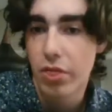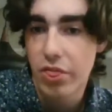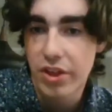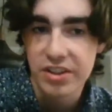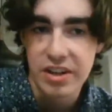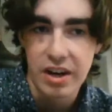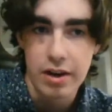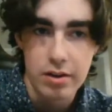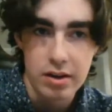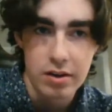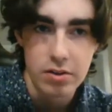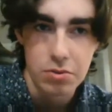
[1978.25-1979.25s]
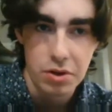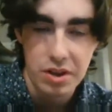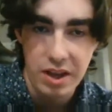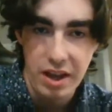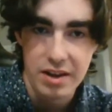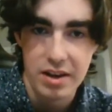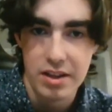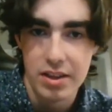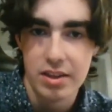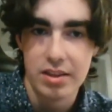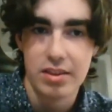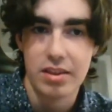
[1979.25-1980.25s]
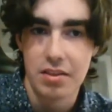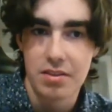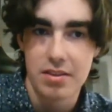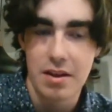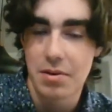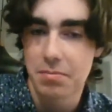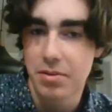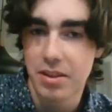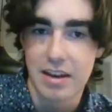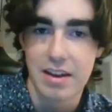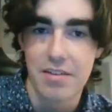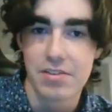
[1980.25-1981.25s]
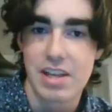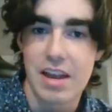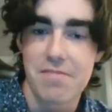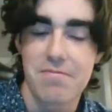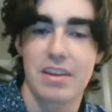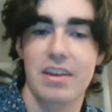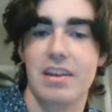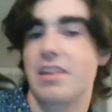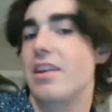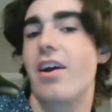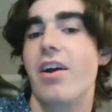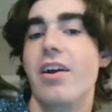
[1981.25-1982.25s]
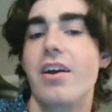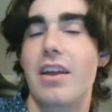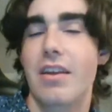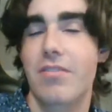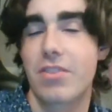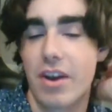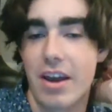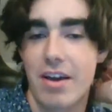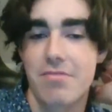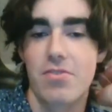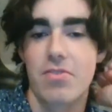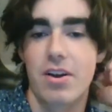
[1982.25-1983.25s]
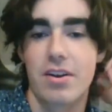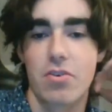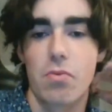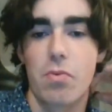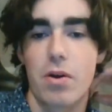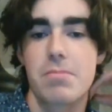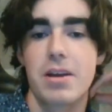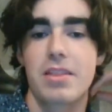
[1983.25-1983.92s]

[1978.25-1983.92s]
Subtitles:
thing that I need to look at, and I'm going to play the devil's advocate here, even though I have Toronto. One big